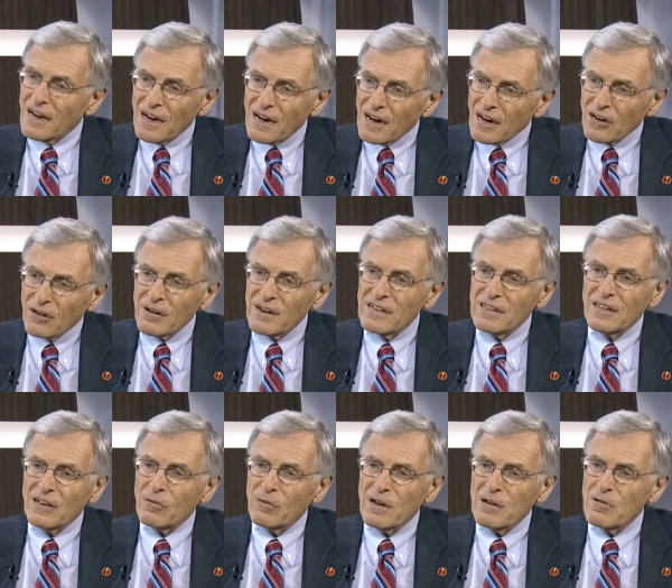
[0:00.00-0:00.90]
agreed
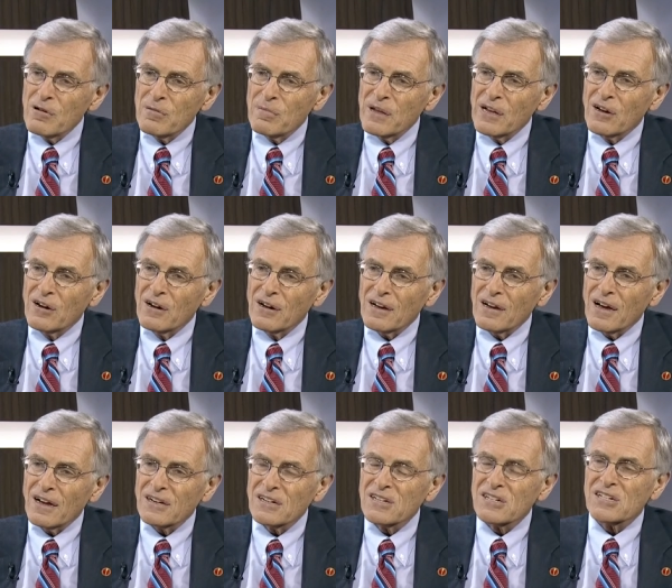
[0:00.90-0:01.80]
that we would be
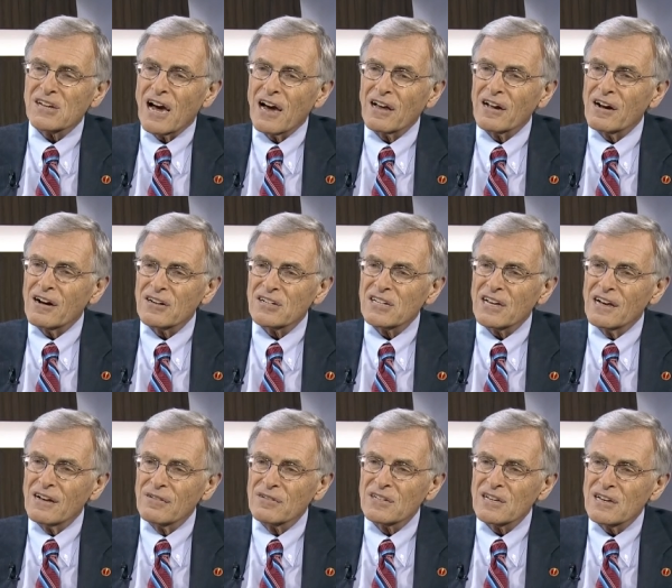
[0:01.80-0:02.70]
style
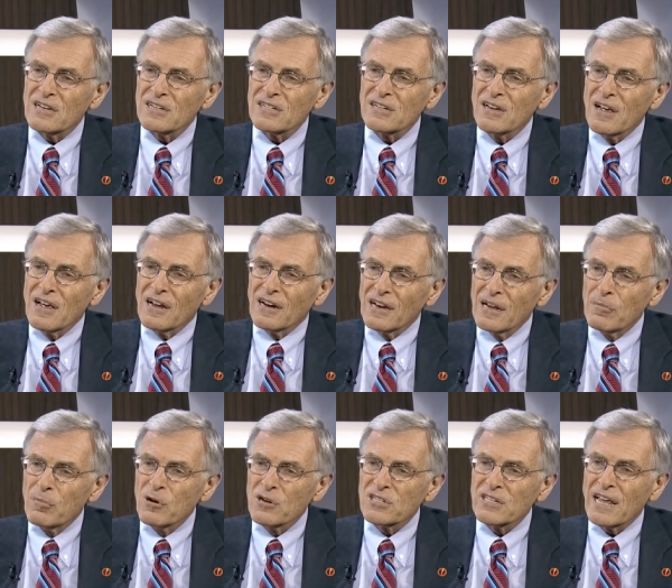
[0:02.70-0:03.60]
ourselves as
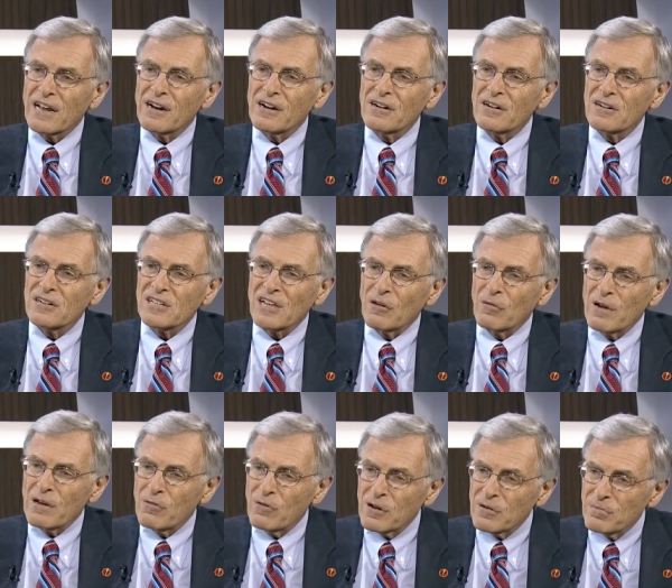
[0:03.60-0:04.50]
liberal senators, that
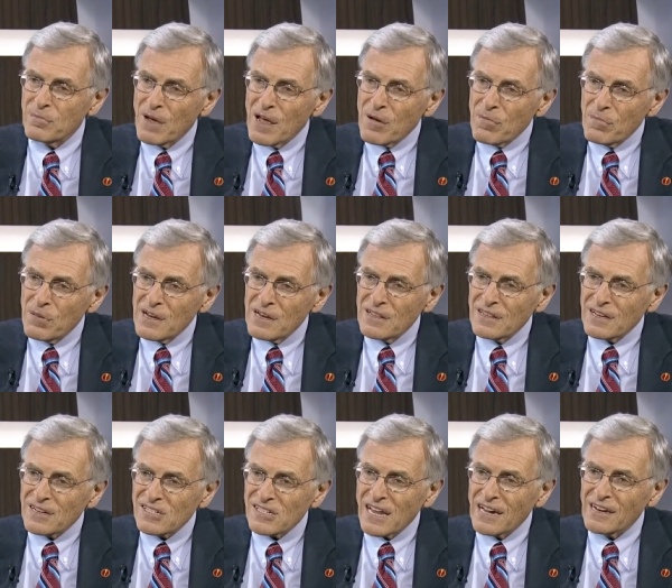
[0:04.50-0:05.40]
we would be
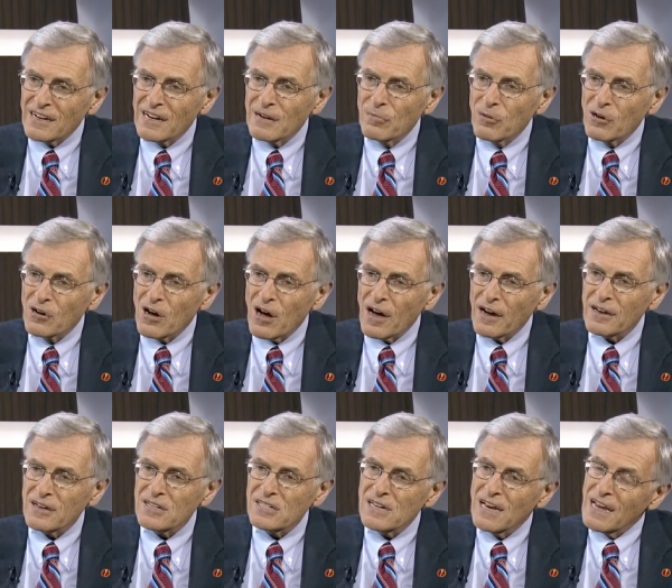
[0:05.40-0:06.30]
the Senate Liberal
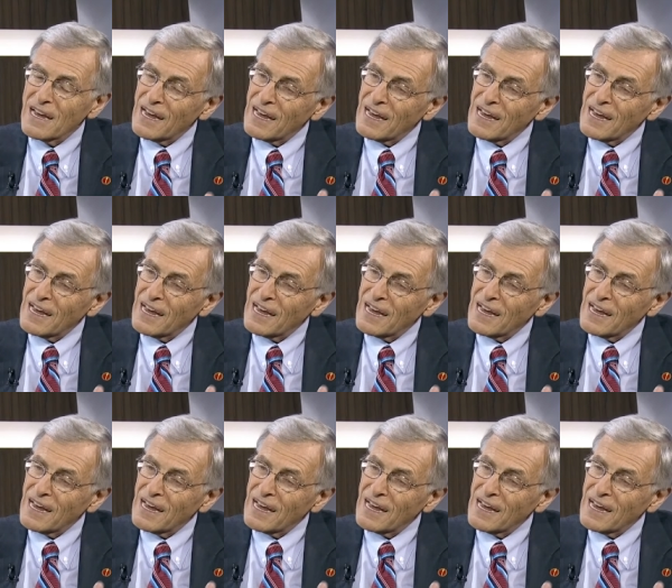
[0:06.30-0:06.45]
Caucus,